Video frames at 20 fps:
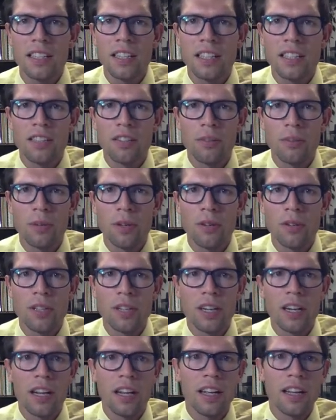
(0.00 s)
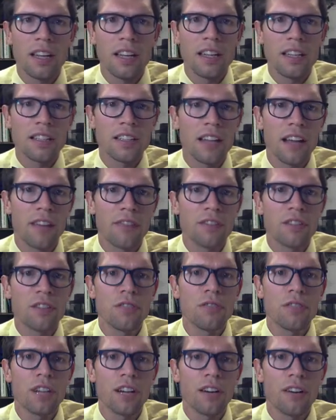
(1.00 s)
distribution in this
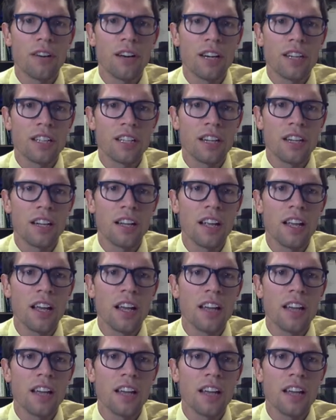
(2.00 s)
F2 generation,